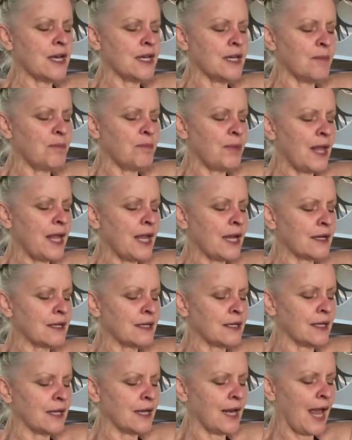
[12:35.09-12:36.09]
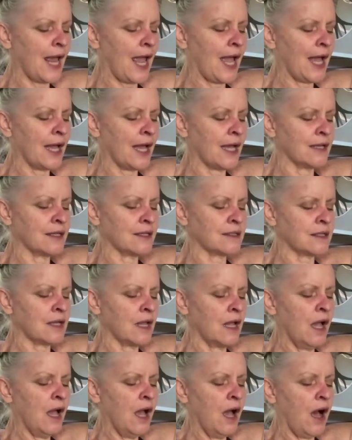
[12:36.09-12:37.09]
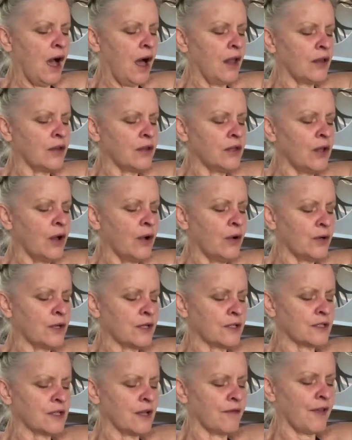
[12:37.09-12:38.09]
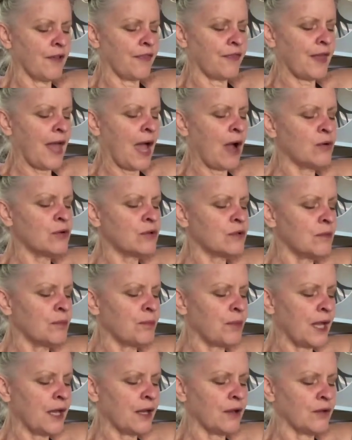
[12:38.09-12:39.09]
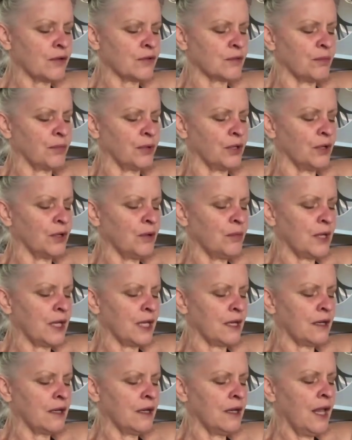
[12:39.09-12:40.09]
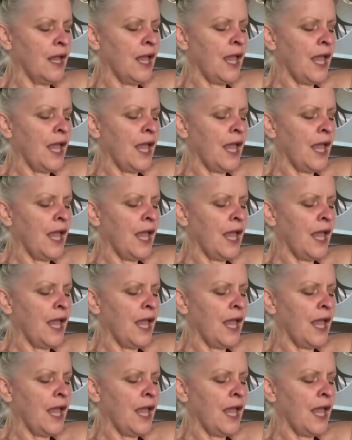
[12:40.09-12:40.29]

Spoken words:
depicted as a lotus of 1,000 petals blooming.